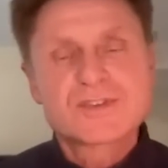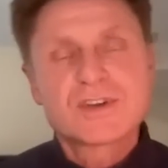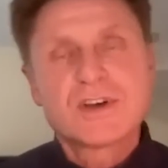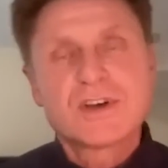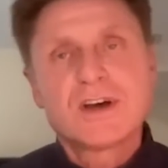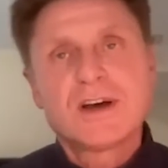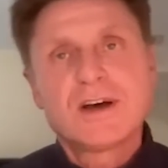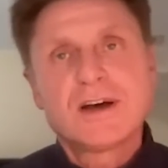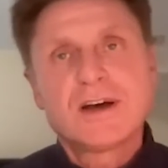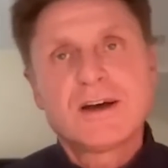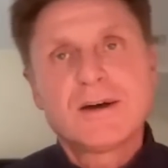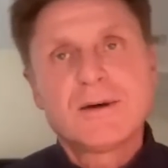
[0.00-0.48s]

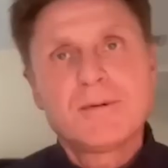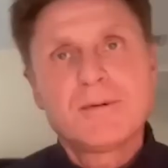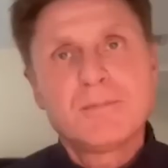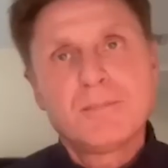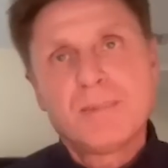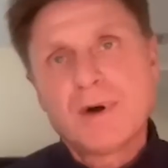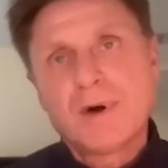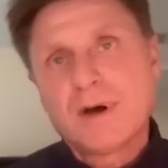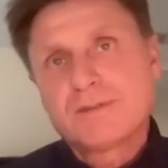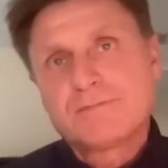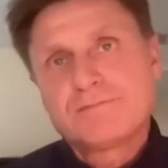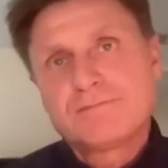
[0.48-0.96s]
Uh,
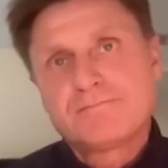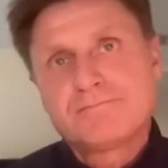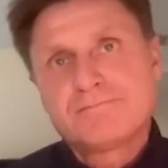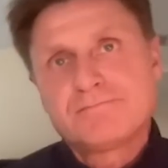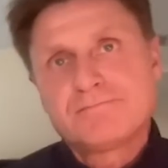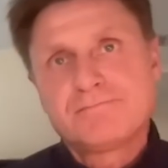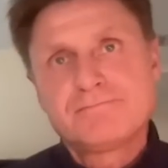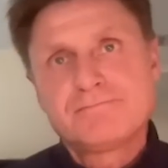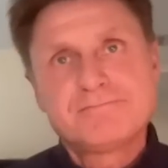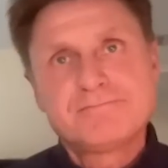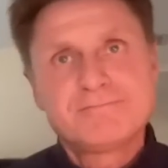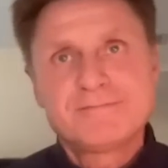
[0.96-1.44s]
but
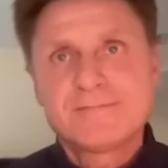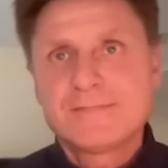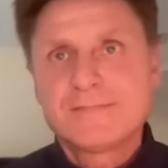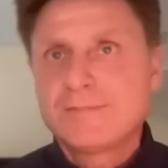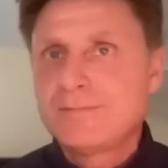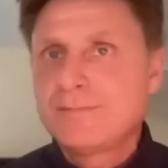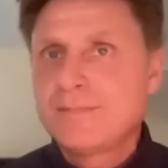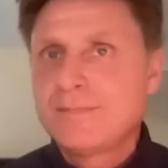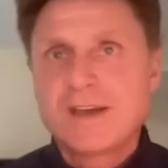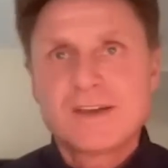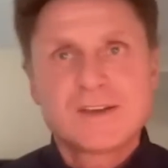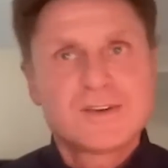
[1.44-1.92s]

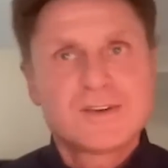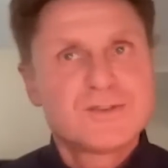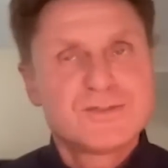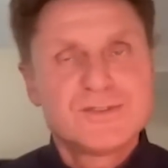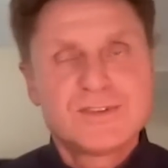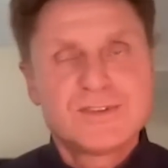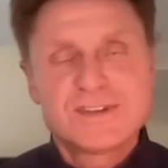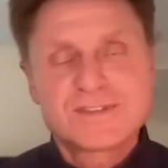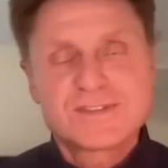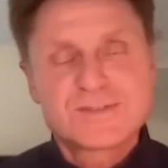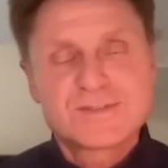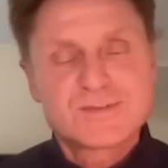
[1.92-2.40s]
my
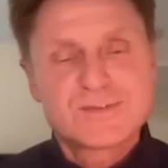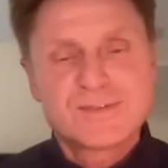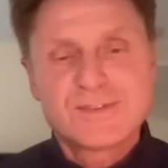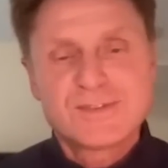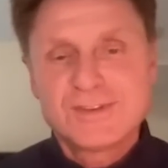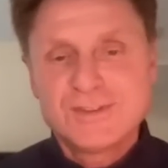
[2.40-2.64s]
goodness,